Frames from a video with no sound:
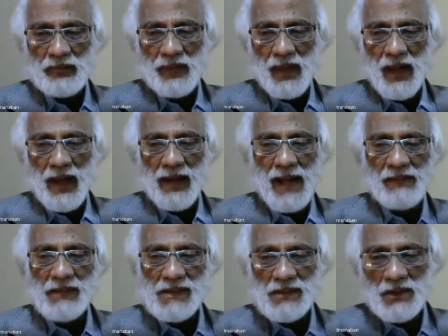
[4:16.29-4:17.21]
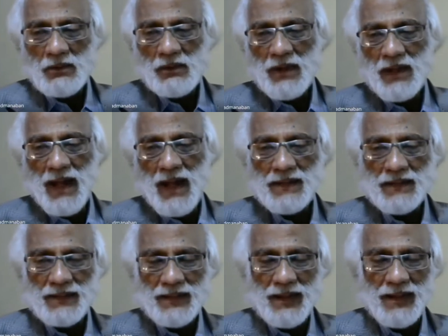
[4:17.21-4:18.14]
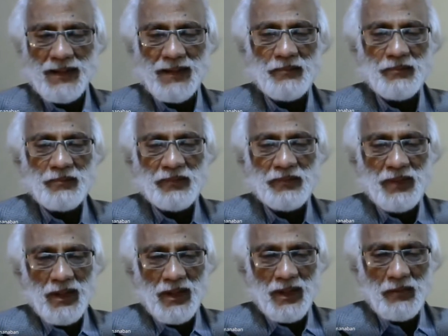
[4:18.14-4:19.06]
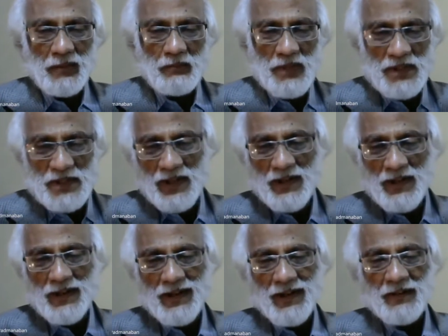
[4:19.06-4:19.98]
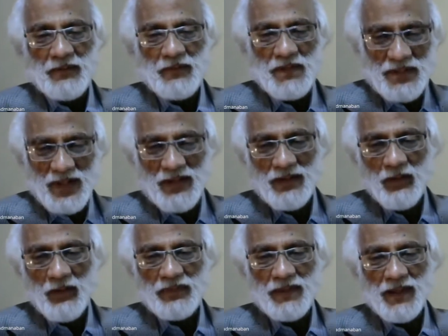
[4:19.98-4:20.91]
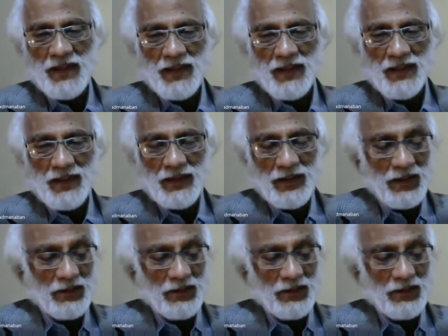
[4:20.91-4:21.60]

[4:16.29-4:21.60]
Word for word: And I was looking at the mission and vision of the uh,